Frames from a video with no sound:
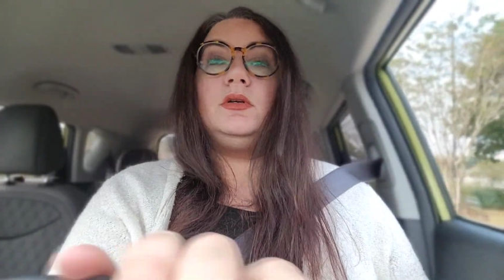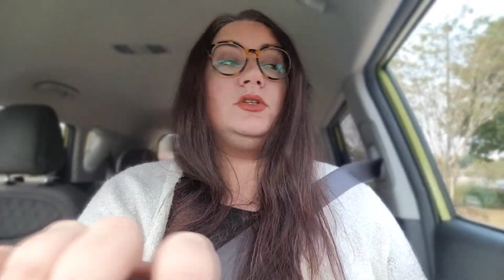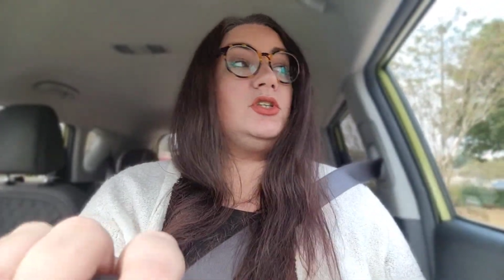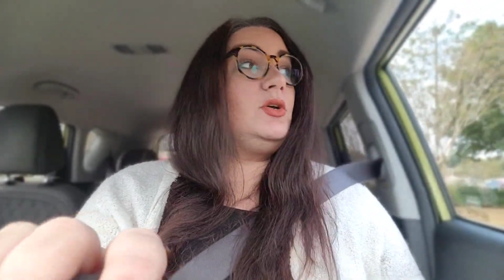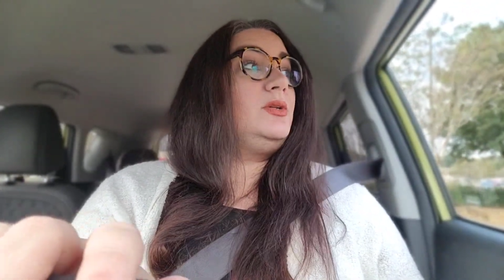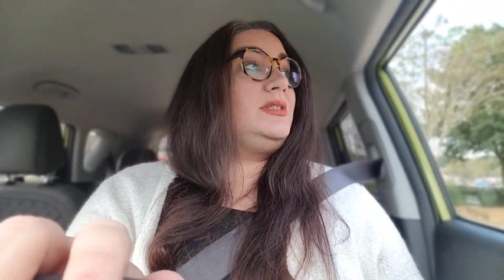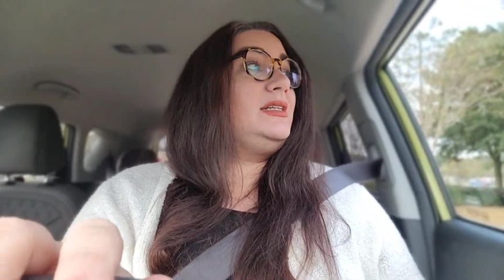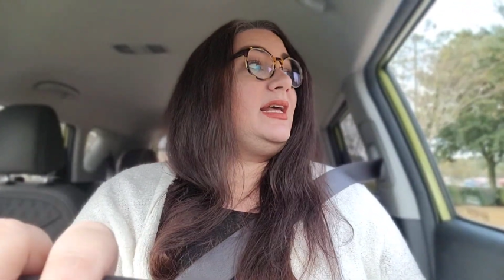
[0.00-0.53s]

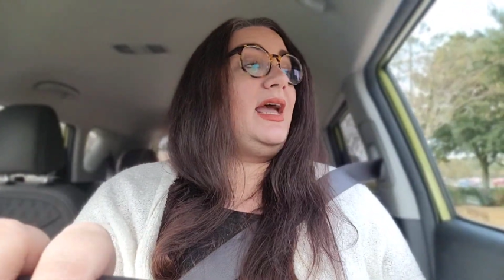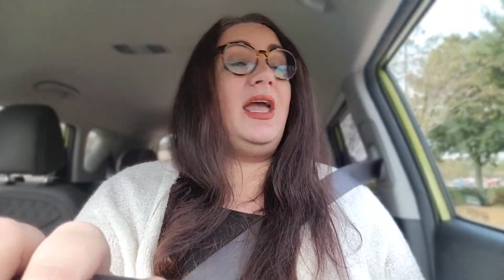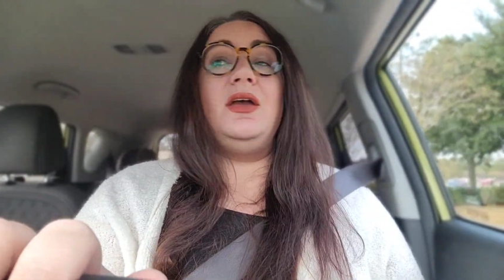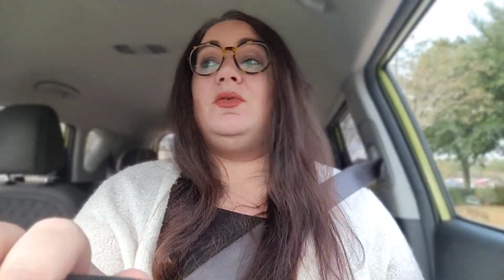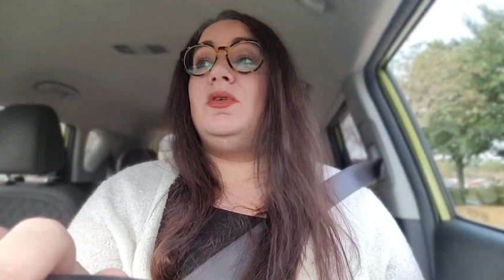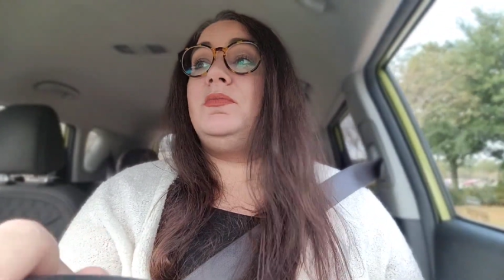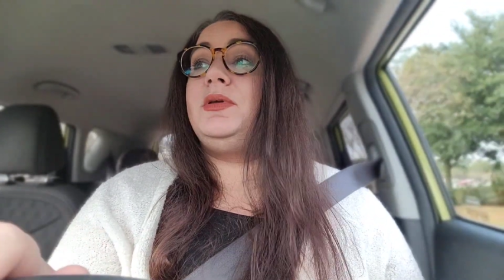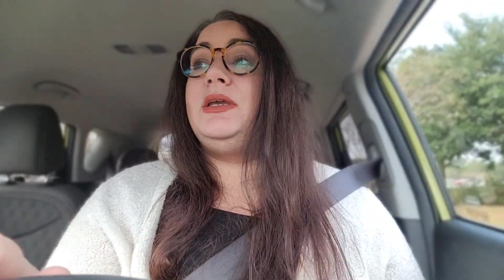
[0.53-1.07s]
so
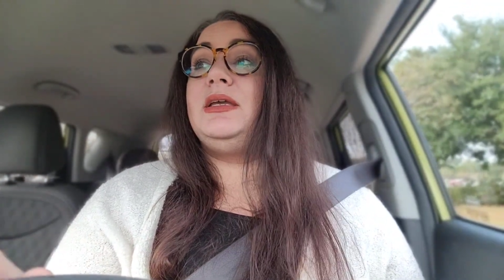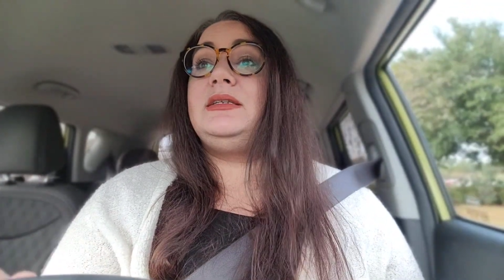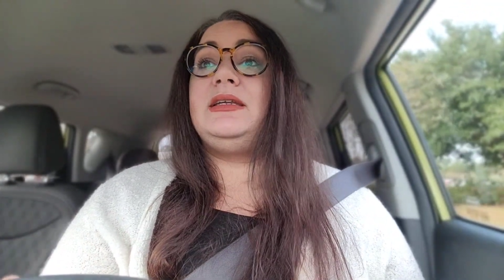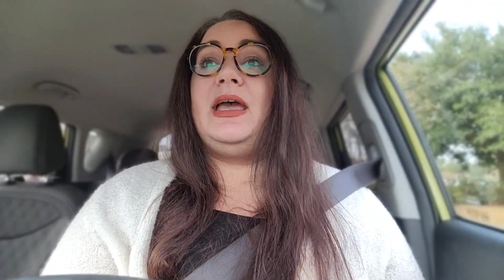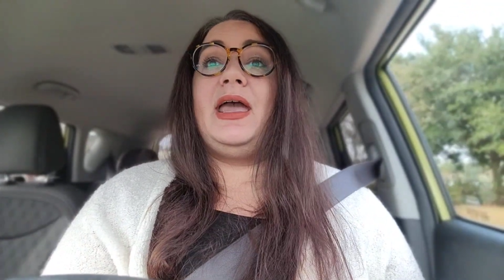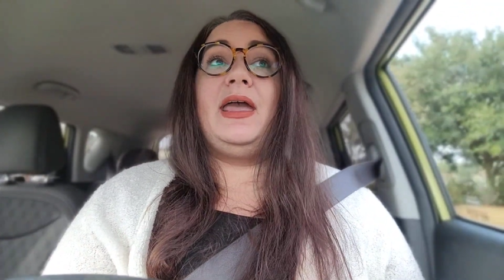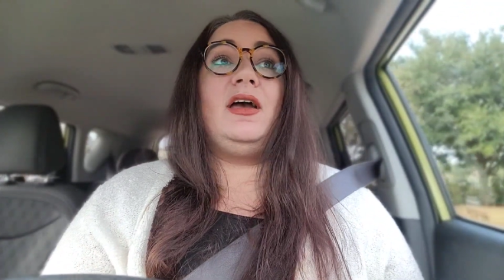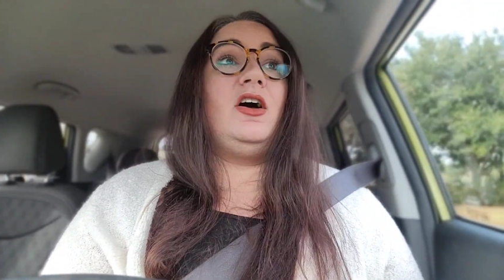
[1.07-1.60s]
today will be a
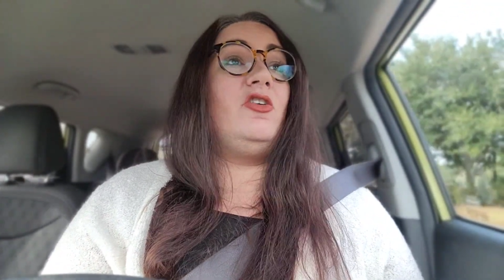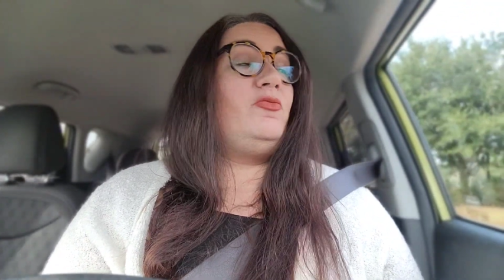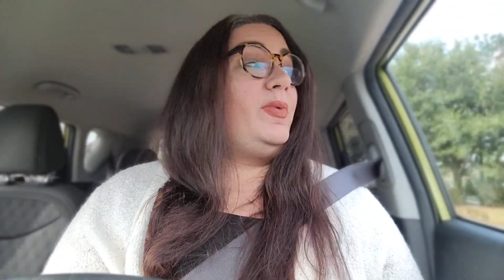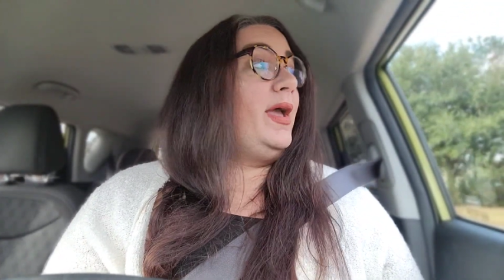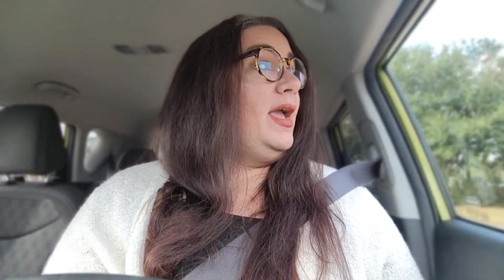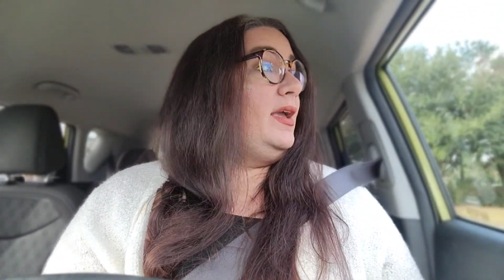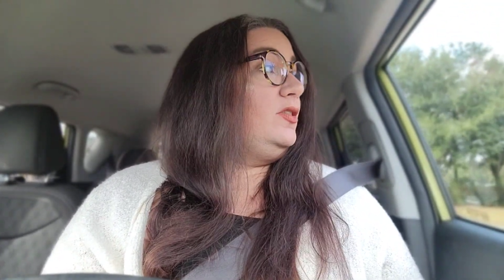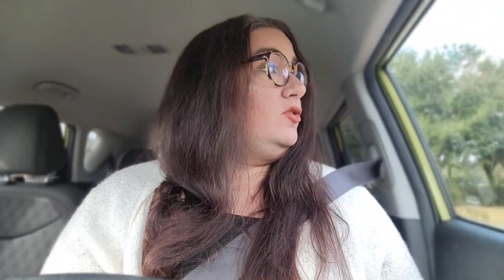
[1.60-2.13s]
day of
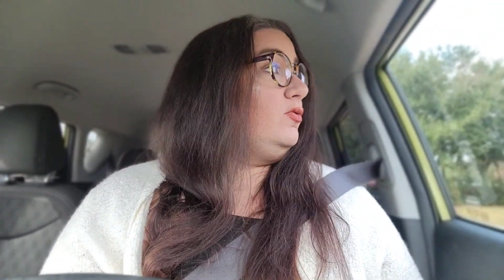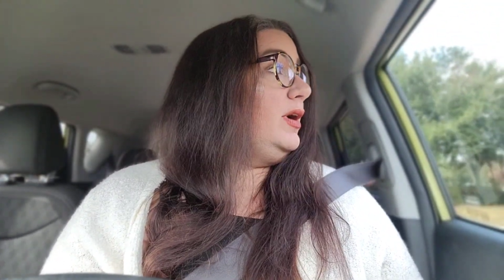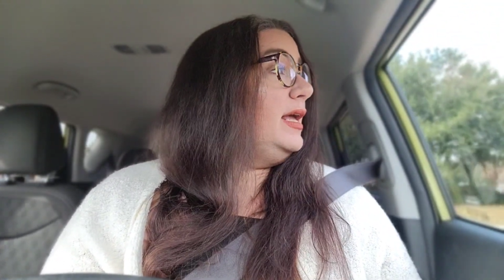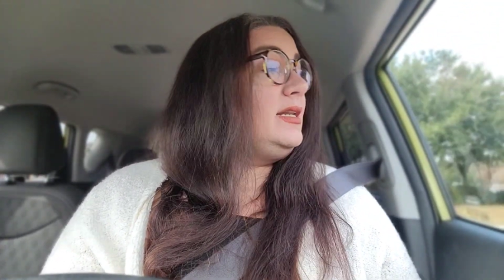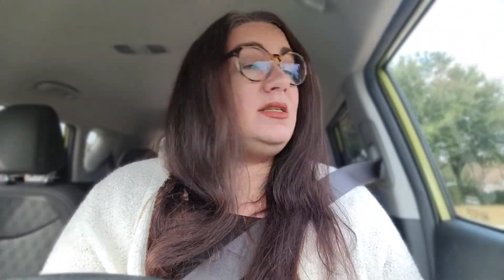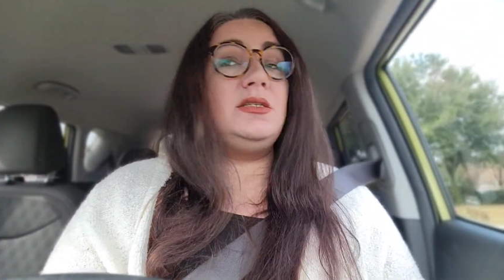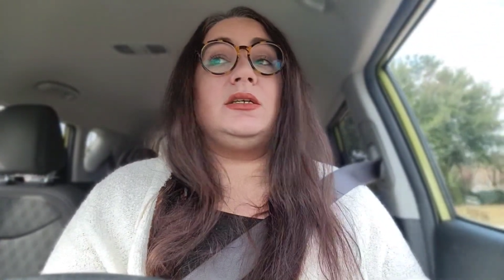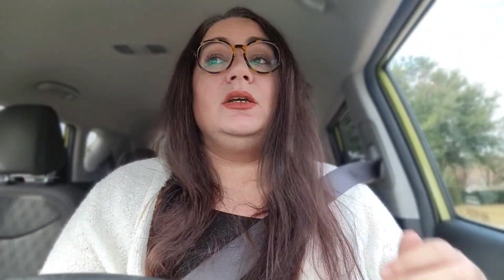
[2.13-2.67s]
paying the
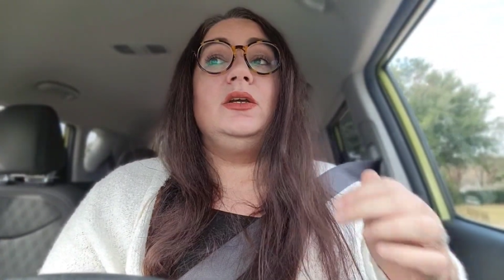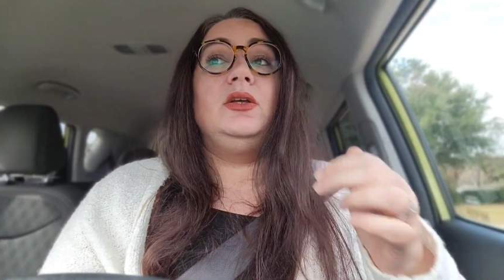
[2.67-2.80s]
rent.